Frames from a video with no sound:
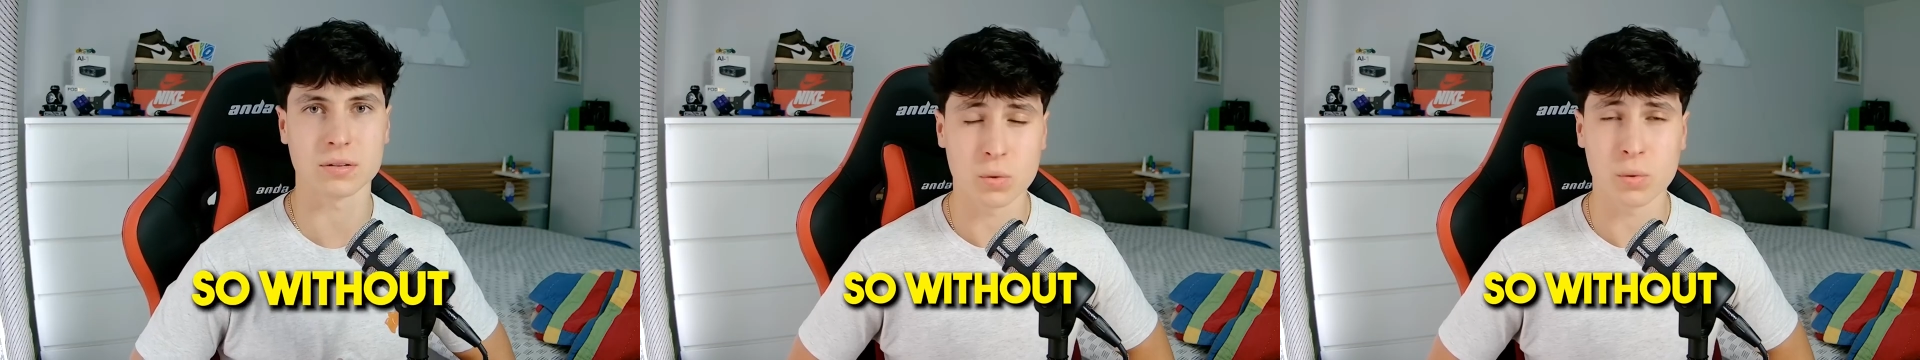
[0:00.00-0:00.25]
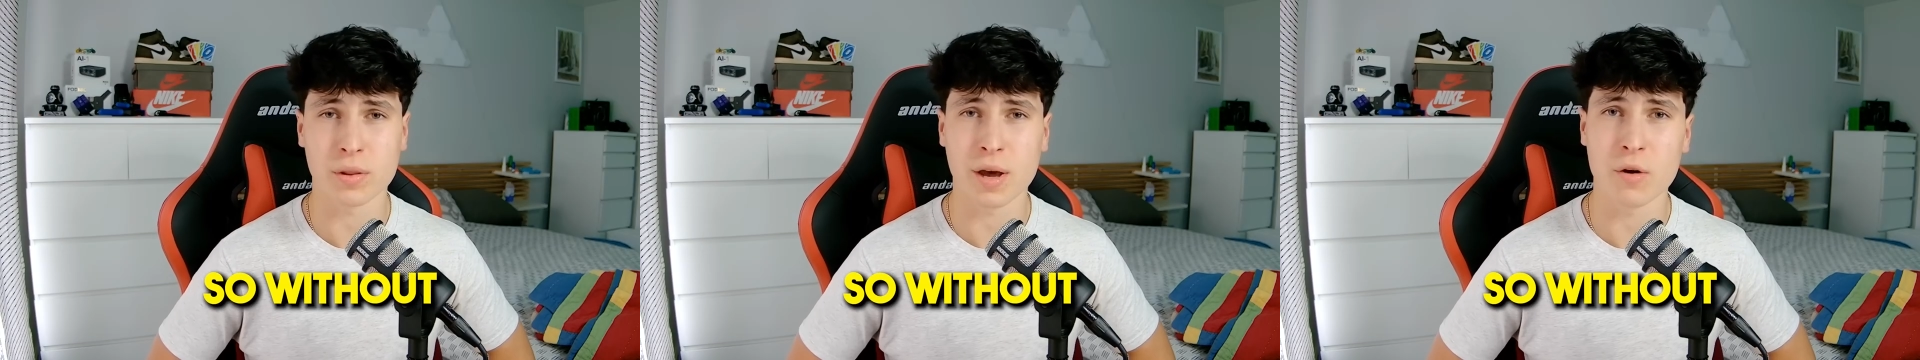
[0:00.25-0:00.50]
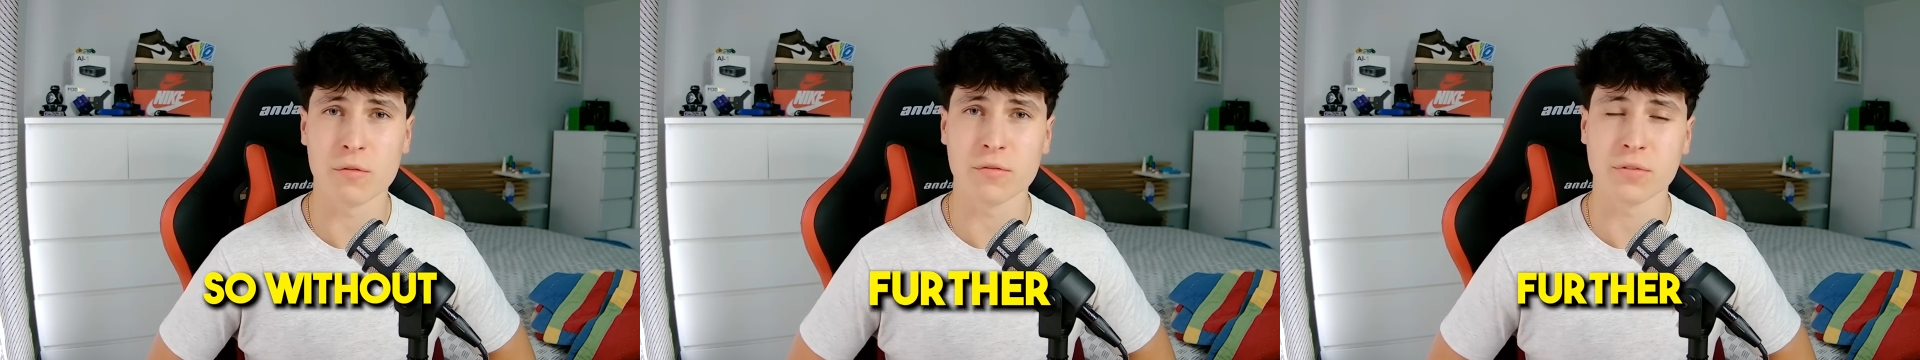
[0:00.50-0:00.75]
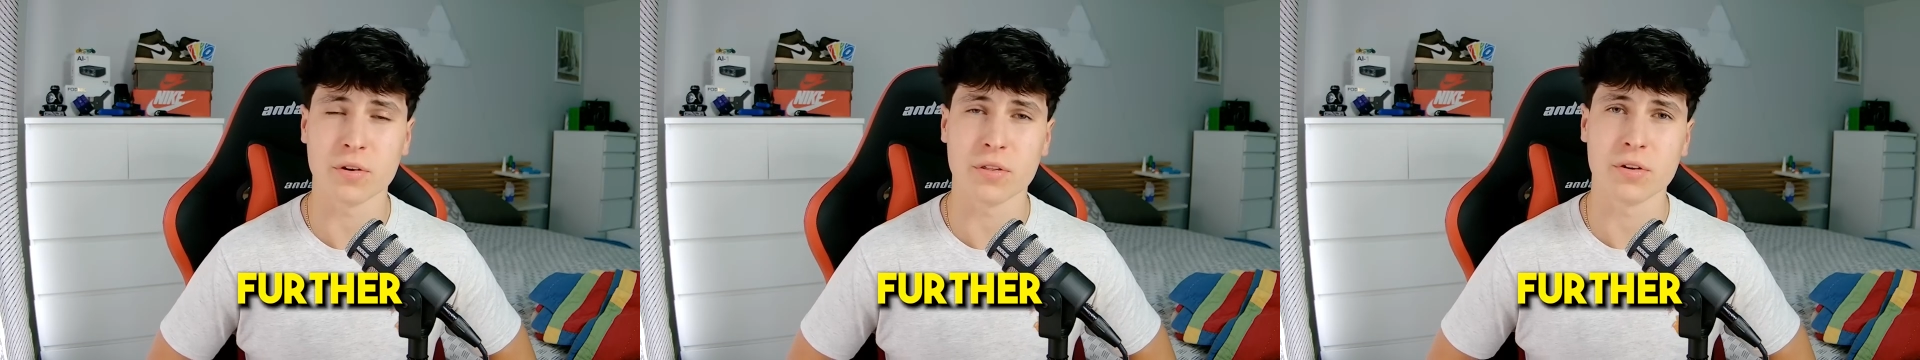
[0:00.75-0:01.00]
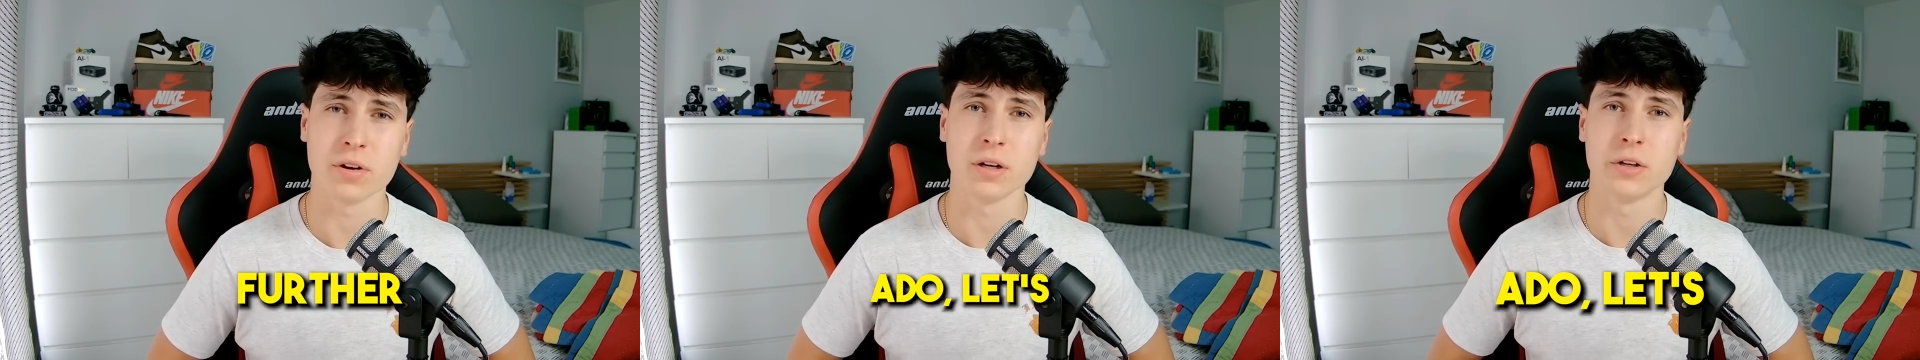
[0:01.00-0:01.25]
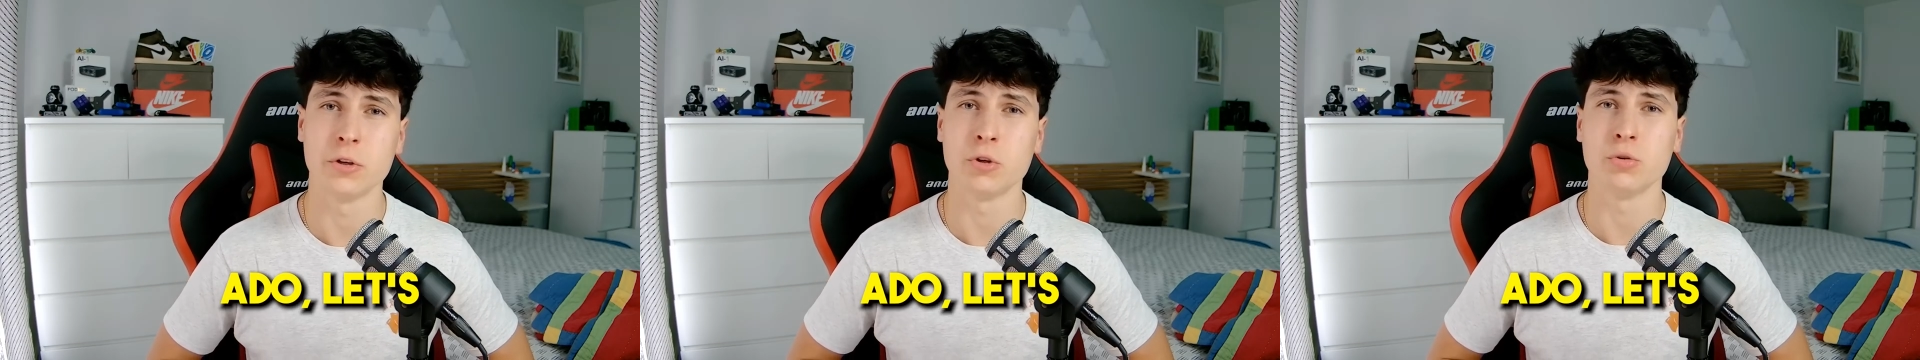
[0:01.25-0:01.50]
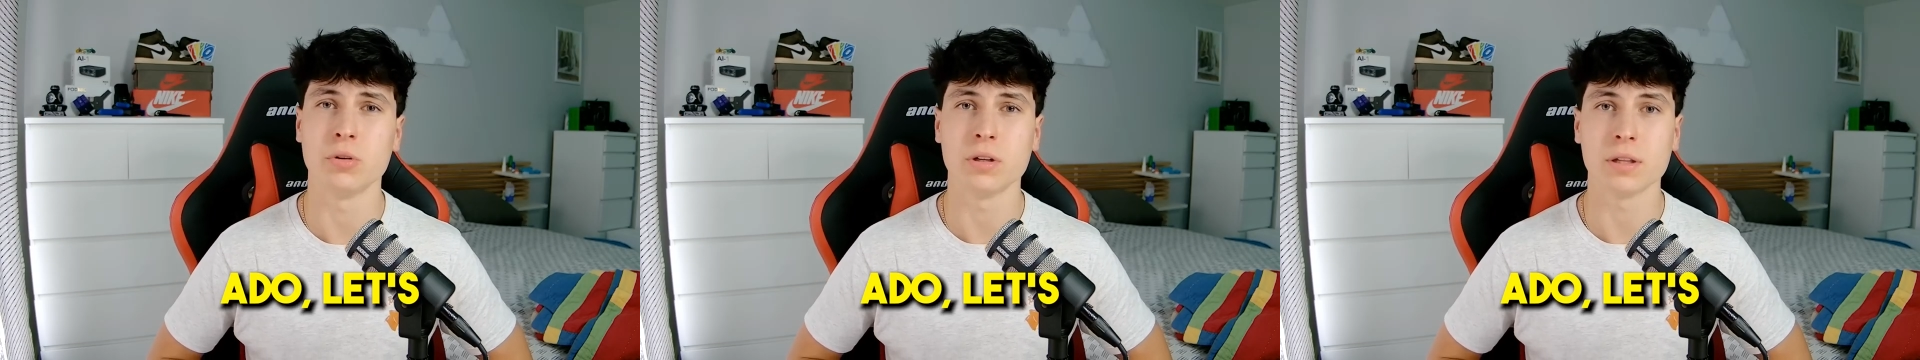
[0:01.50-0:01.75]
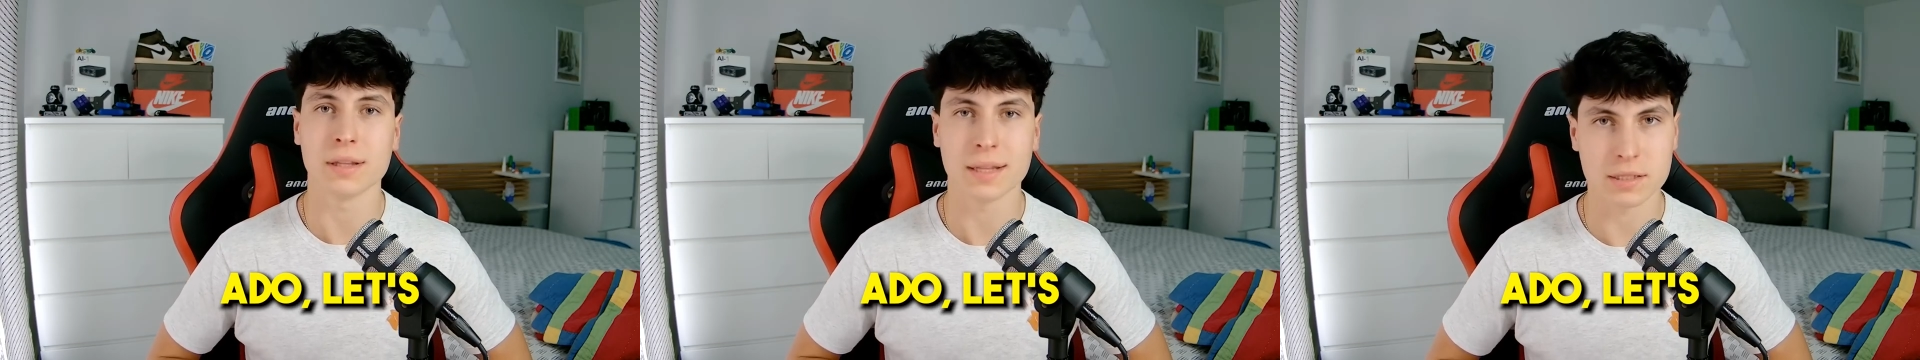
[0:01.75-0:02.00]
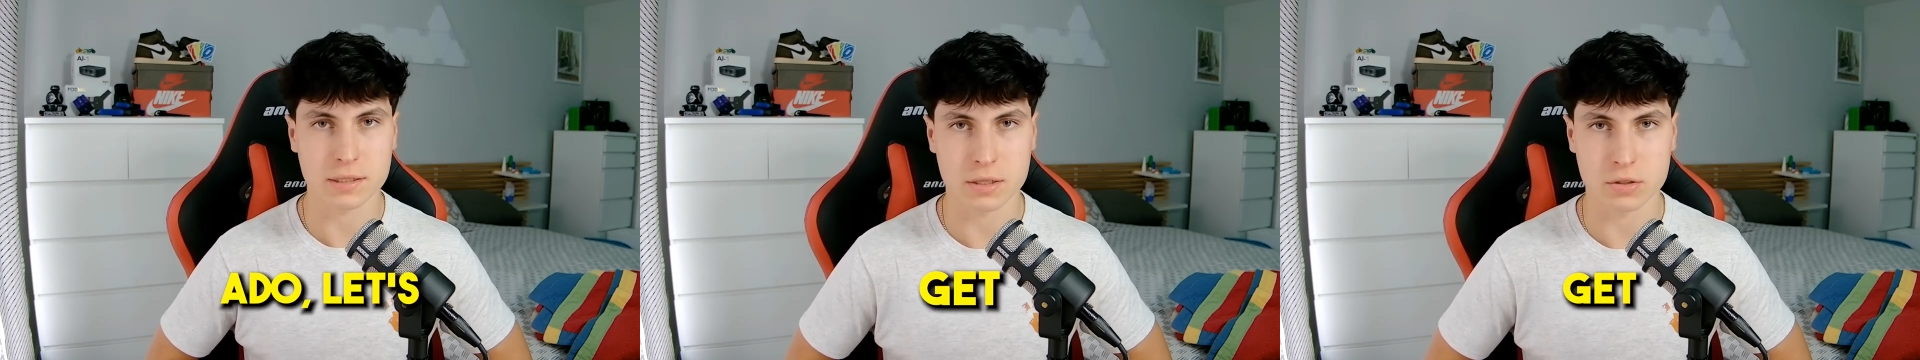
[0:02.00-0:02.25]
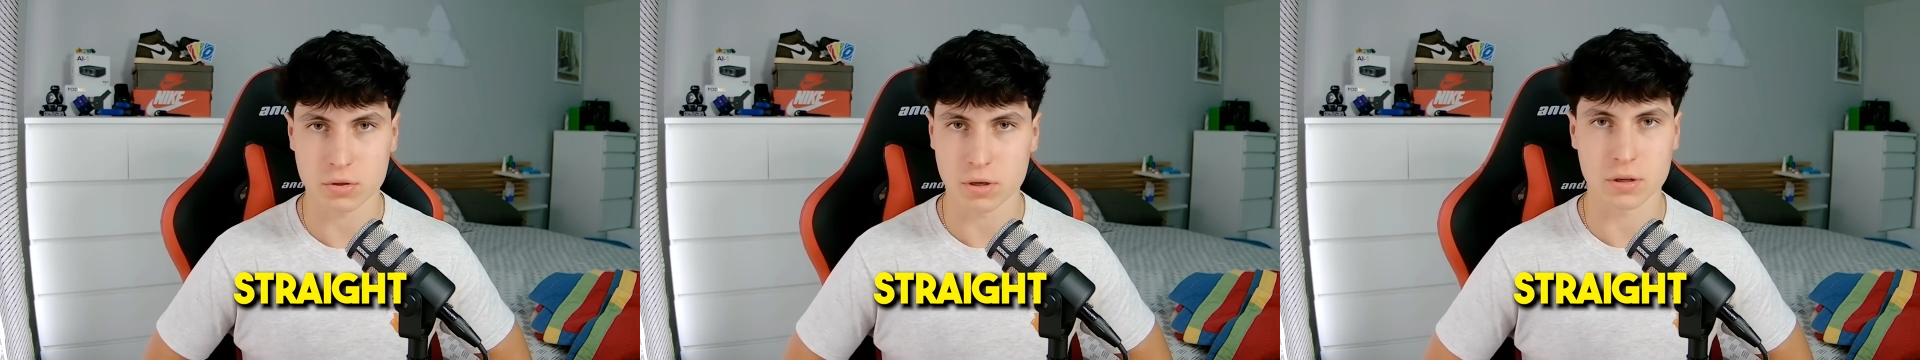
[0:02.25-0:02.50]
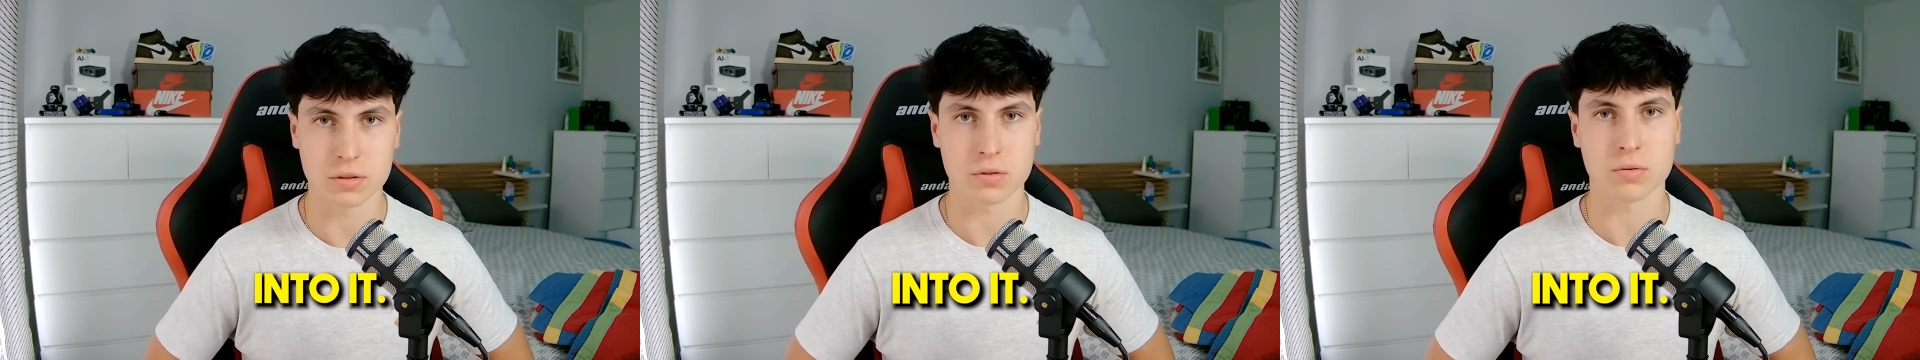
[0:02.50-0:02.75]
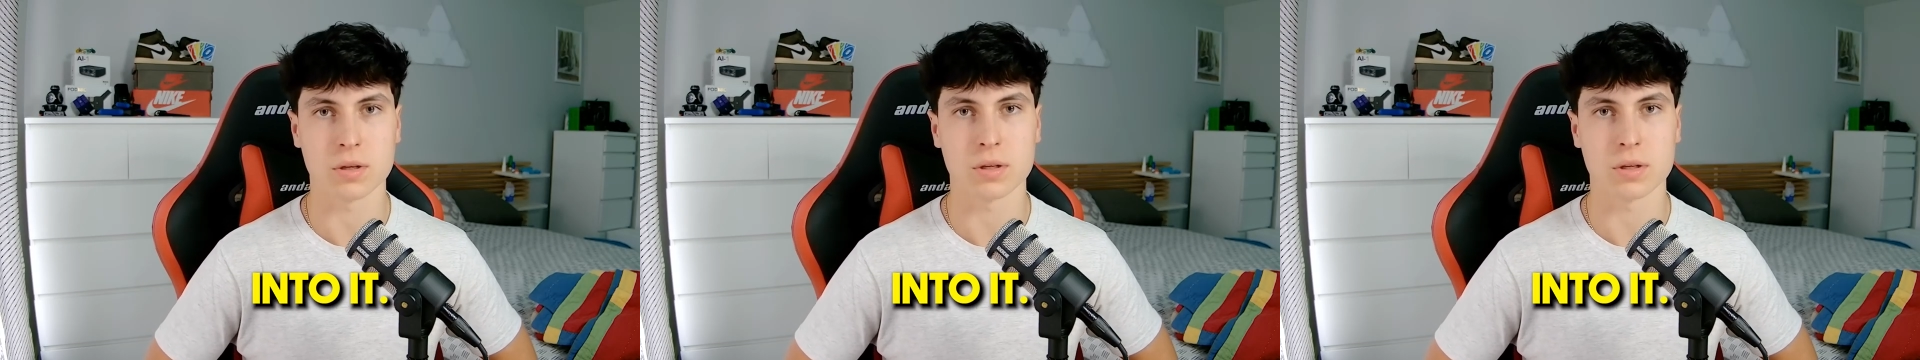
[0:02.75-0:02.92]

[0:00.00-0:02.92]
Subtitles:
So without further ado, let's get straight into